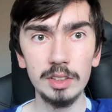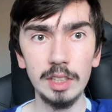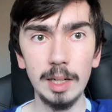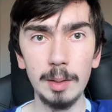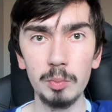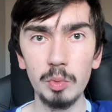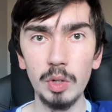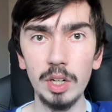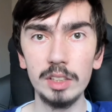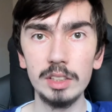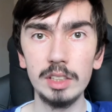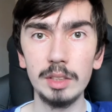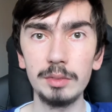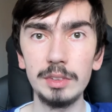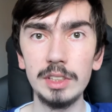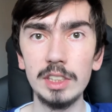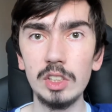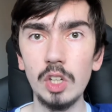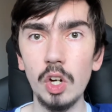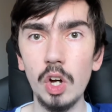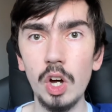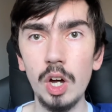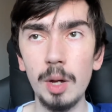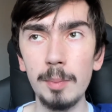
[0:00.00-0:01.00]
I'm relatively
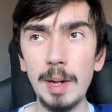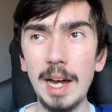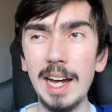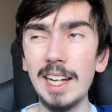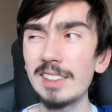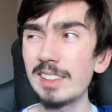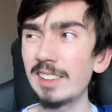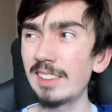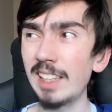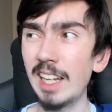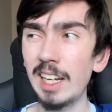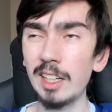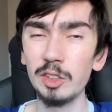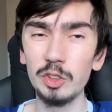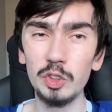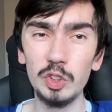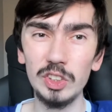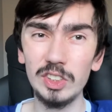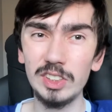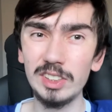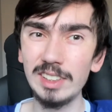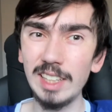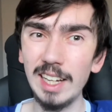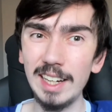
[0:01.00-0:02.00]
calm. I had an
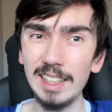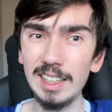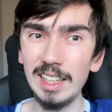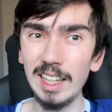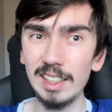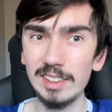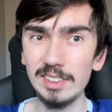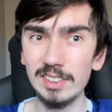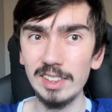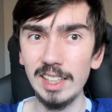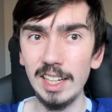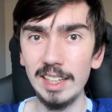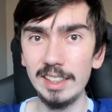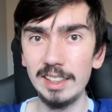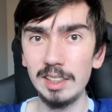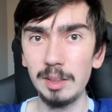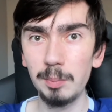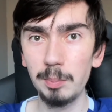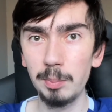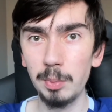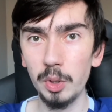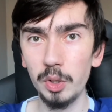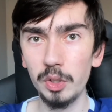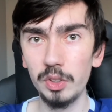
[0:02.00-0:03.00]
anxious night last night,
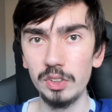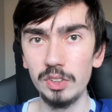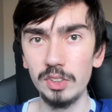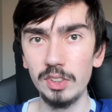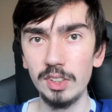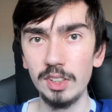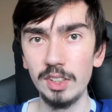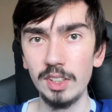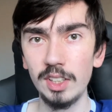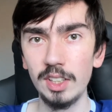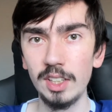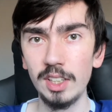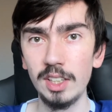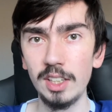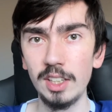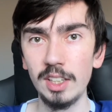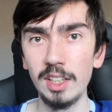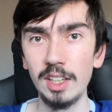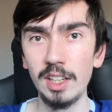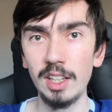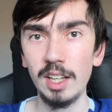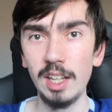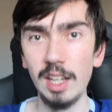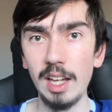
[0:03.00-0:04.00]
but
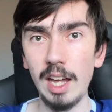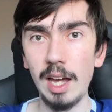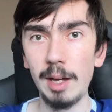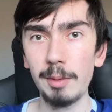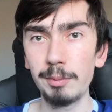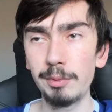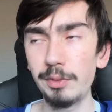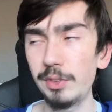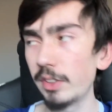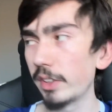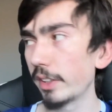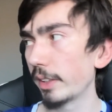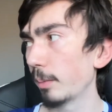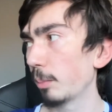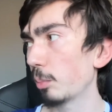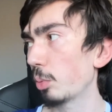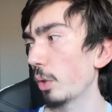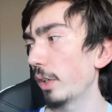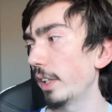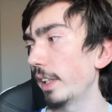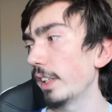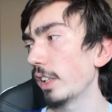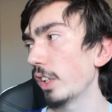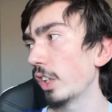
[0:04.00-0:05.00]
I'm feeling
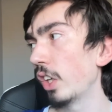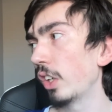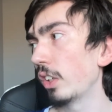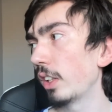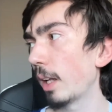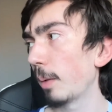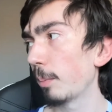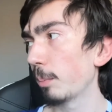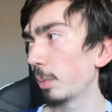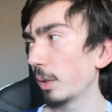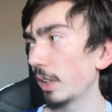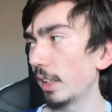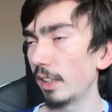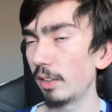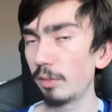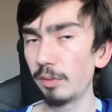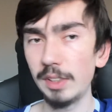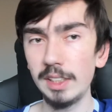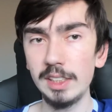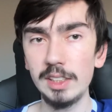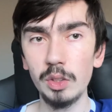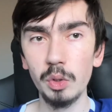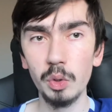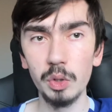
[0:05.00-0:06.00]
pretty good. I'm playing
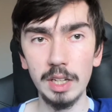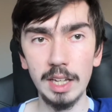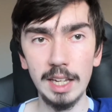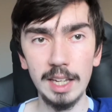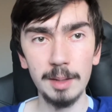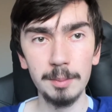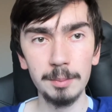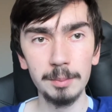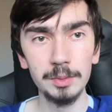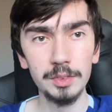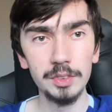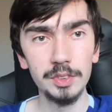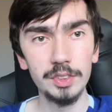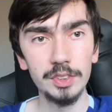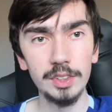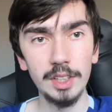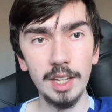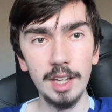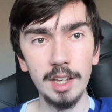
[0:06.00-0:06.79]
video games.